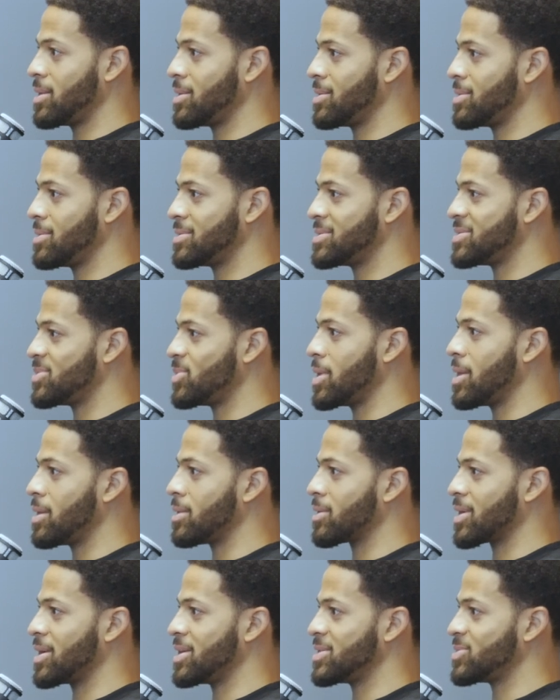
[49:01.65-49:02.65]
and some of the
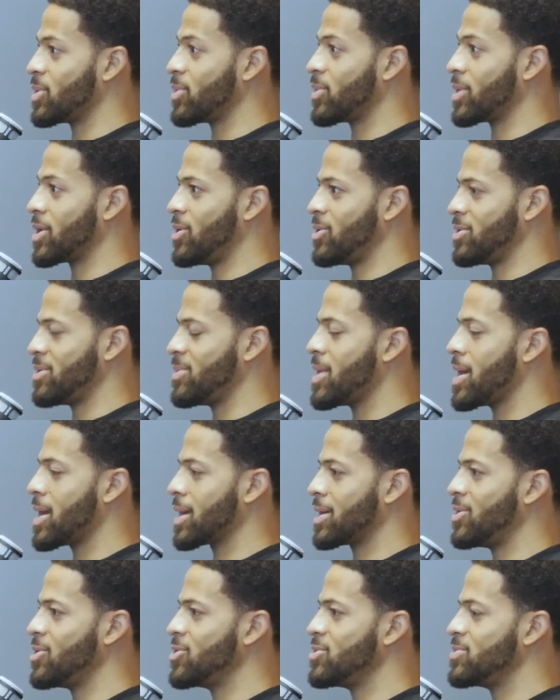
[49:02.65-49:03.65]
other kids, we would go in the
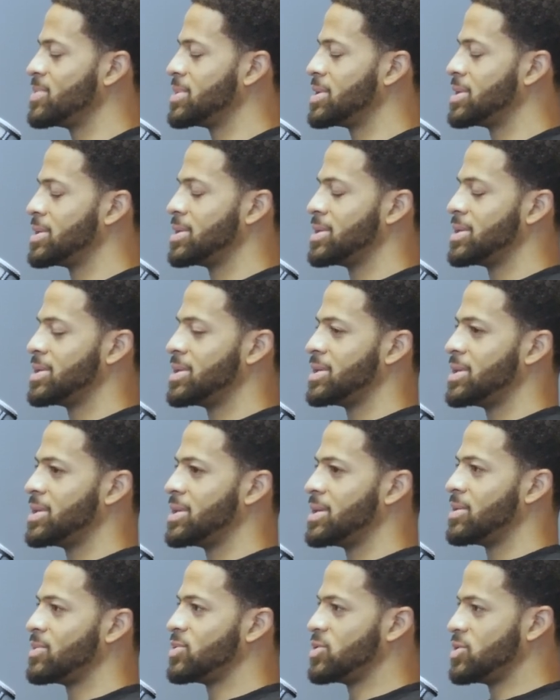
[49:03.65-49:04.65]
back and hoop,
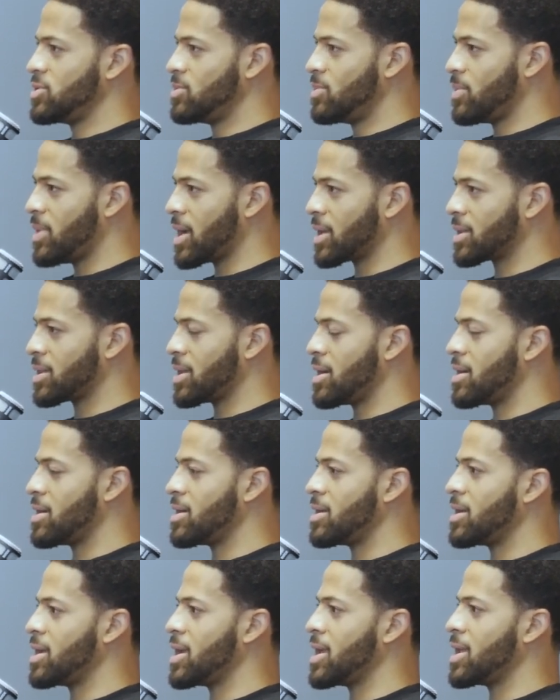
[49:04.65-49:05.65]
shooting back
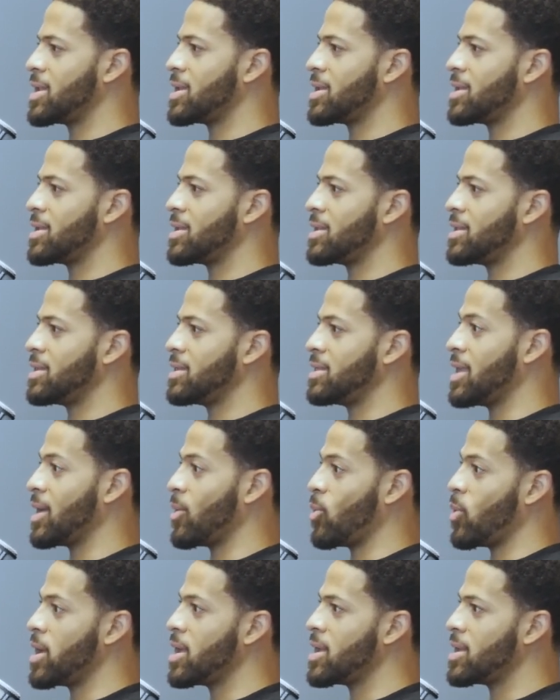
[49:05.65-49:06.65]
there, and they
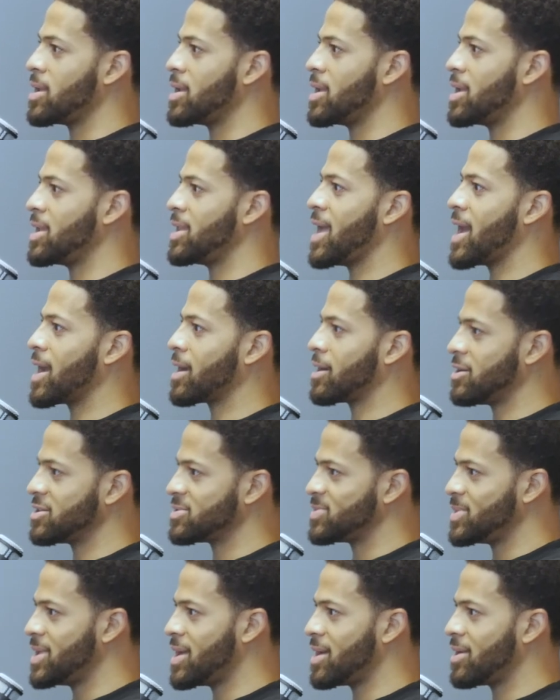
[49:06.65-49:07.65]
win and dad
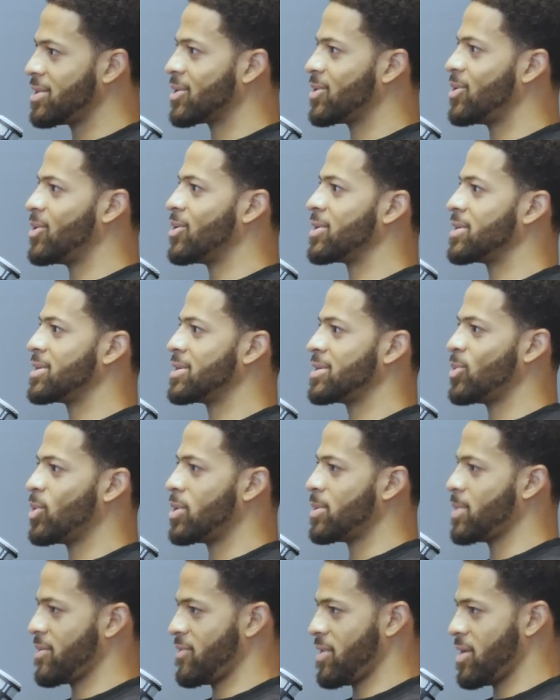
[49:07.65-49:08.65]
calls me down on the court and
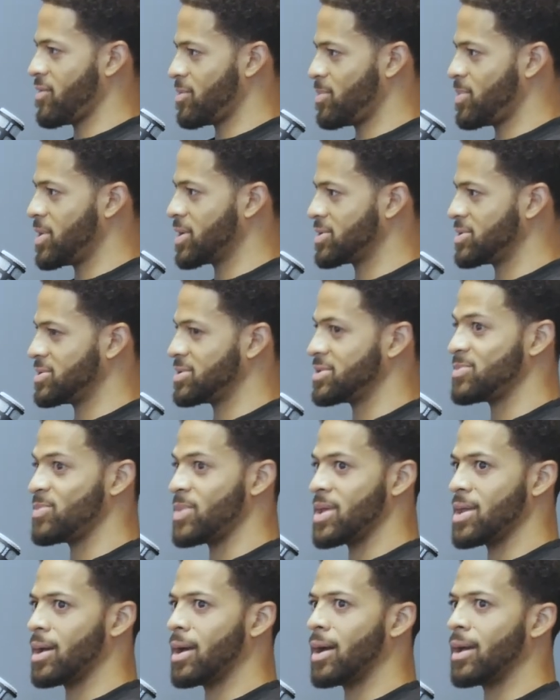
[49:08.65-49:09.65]
one of my favorite pictures is
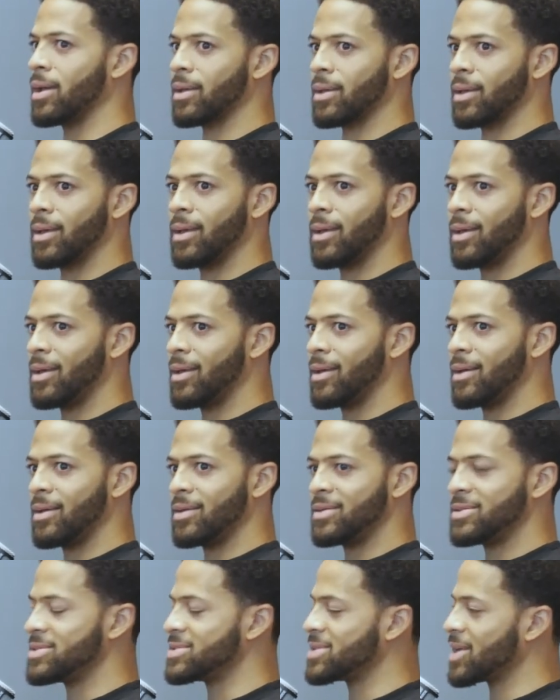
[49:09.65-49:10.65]
me like
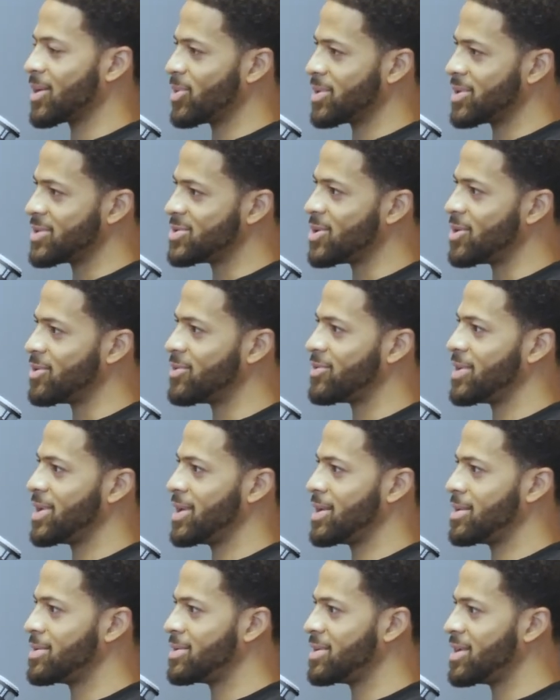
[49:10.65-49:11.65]
just like with the
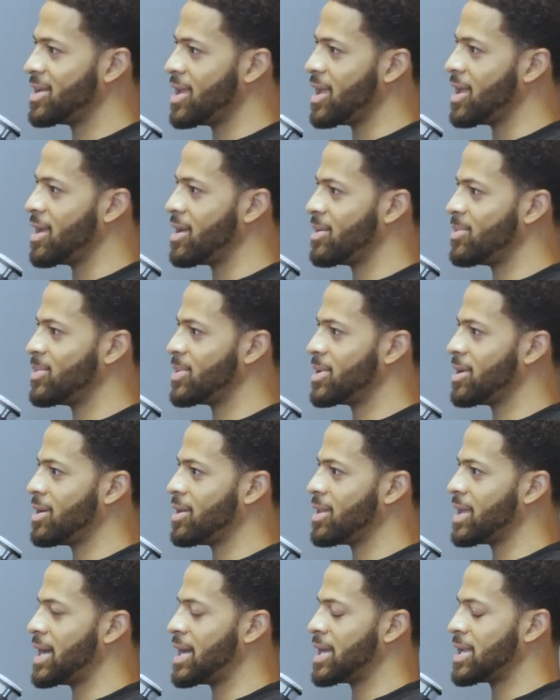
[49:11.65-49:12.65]
trophy and, and him and
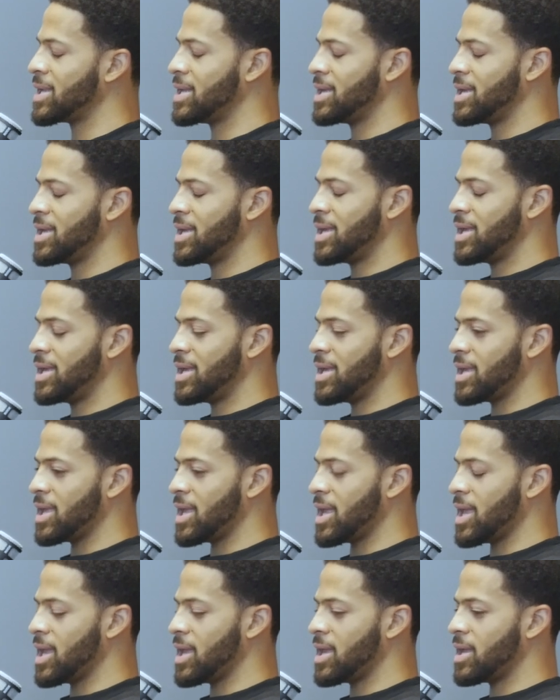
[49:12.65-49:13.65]
all that
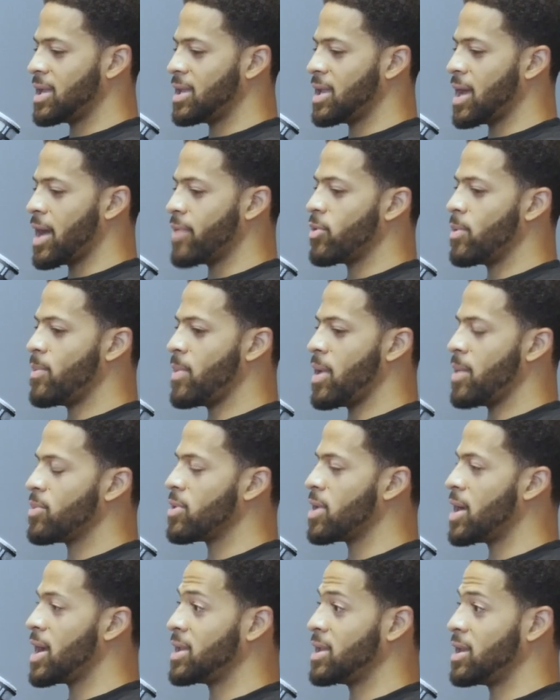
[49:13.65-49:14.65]
and i
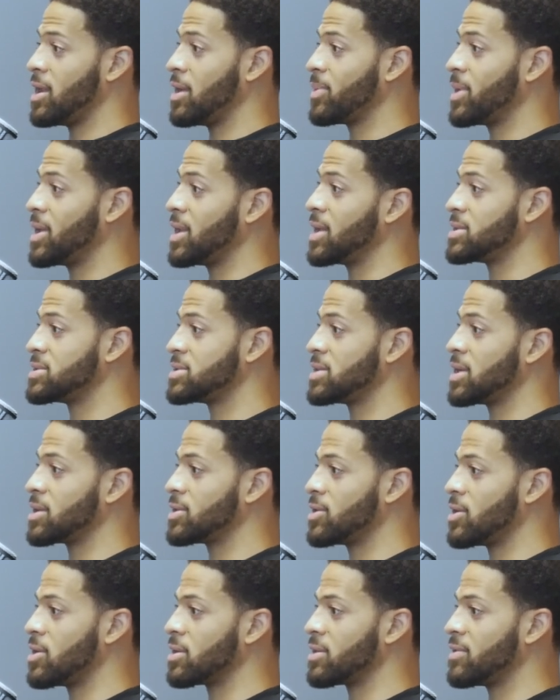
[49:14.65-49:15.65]
remember i ended up getting
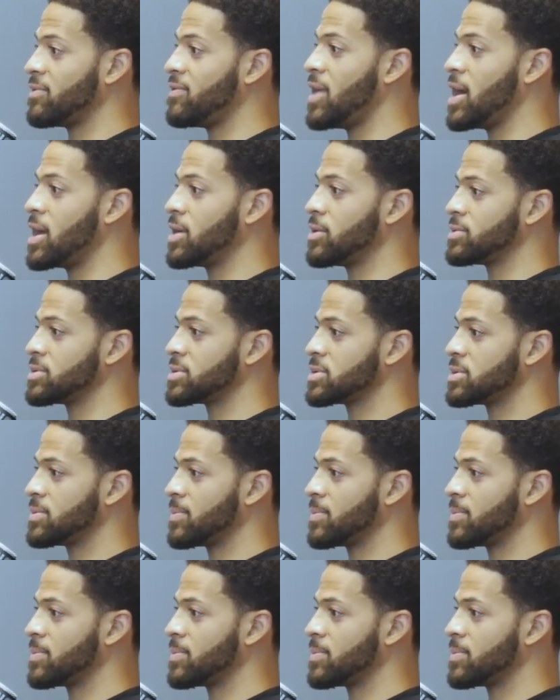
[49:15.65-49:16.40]
sick during the finals